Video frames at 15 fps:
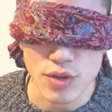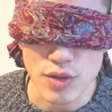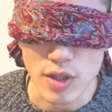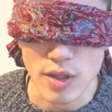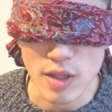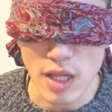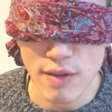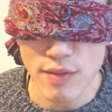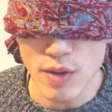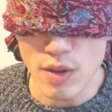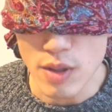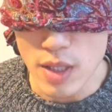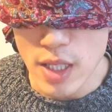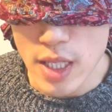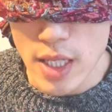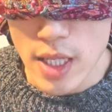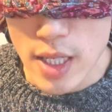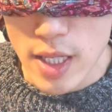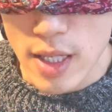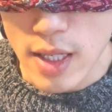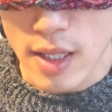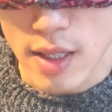the level.
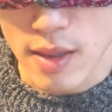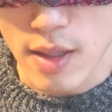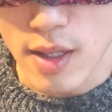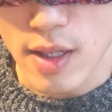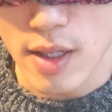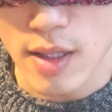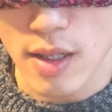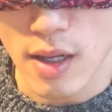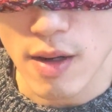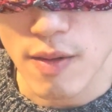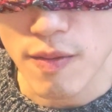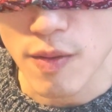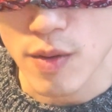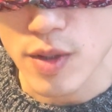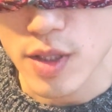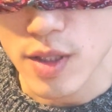And then for the